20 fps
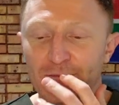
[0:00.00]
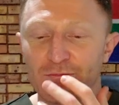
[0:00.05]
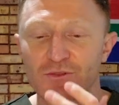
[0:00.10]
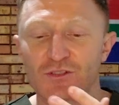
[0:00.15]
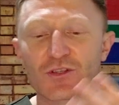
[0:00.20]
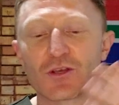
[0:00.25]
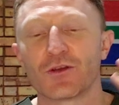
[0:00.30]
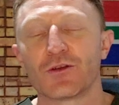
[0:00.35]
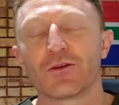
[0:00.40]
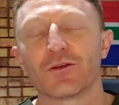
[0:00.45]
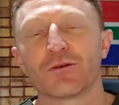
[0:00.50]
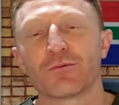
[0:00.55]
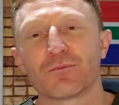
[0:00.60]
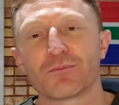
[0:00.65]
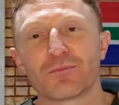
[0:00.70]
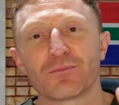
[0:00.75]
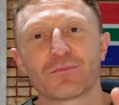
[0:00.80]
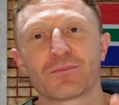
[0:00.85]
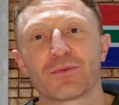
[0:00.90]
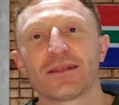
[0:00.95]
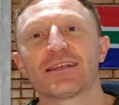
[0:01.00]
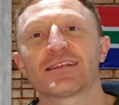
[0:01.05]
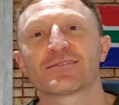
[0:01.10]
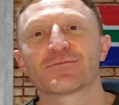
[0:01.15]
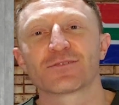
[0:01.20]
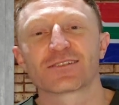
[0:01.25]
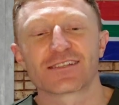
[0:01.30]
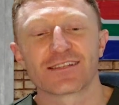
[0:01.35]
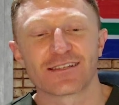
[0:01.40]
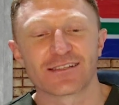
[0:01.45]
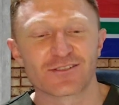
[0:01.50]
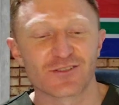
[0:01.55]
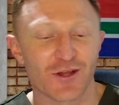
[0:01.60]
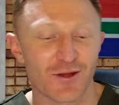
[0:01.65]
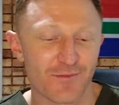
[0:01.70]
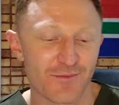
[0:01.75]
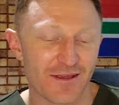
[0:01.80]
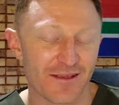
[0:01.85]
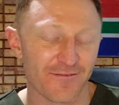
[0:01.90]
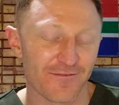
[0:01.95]
So please, Mr.
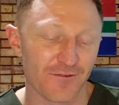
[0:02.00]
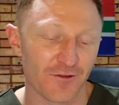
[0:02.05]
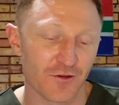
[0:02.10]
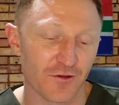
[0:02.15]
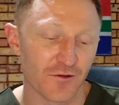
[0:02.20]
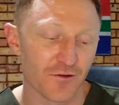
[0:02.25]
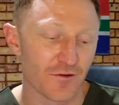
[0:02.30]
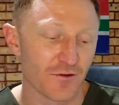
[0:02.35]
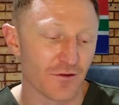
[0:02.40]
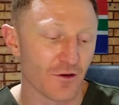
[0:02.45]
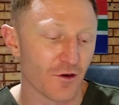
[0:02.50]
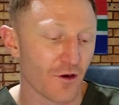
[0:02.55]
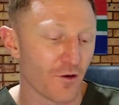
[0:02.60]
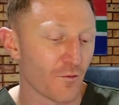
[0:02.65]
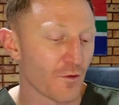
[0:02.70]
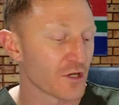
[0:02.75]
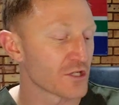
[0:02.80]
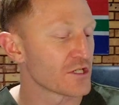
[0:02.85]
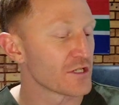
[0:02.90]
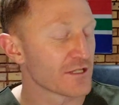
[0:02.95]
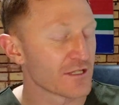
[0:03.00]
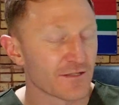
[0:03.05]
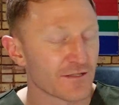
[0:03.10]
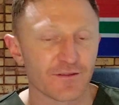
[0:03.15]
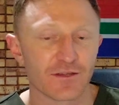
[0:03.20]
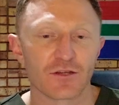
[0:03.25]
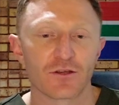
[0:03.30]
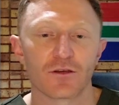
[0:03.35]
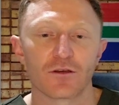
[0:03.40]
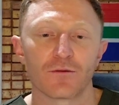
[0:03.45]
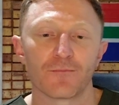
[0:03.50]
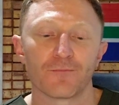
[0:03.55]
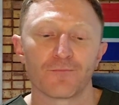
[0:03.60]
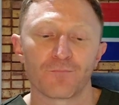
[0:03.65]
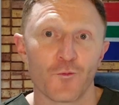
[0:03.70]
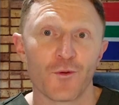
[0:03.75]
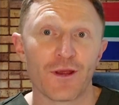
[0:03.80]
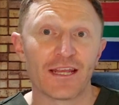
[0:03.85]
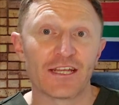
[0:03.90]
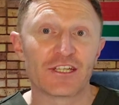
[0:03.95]
Tom, if you are watching this video,
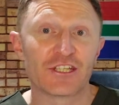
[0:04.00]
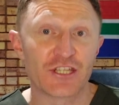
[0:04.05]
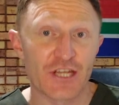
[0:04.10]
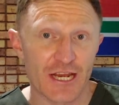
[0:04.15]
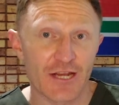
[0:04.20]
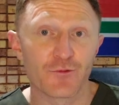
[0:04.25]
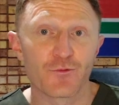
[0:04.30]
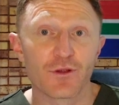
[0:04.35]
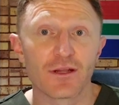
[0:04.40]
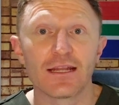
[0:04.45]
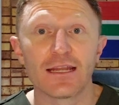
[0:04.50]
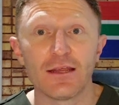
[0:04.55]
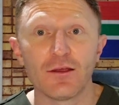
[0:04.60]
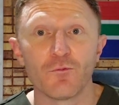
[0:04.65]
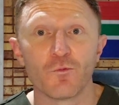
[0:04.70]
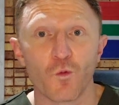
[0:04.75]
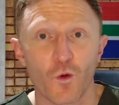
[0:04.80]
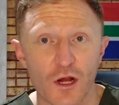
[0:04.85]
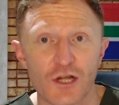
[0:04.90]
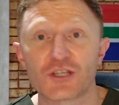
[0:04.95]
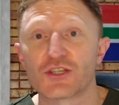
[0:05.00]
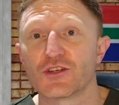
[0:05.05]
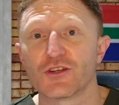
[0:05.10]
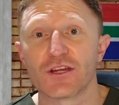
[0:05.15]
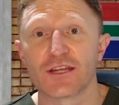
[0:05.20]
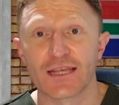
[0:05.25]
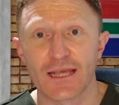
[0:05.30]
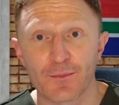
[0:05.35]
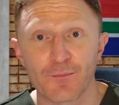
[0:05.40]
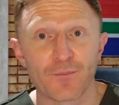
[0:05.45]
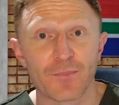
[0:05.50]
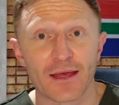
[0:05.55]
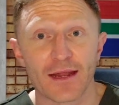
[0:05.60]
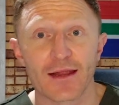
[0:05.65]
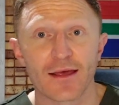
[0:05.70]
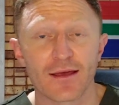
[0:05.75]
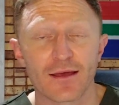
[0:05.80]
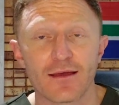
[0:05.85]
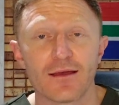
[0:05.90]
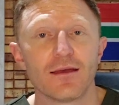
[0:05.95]
we genuinely want you to get
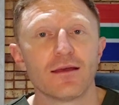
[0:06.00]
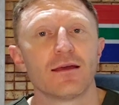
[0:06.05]
better.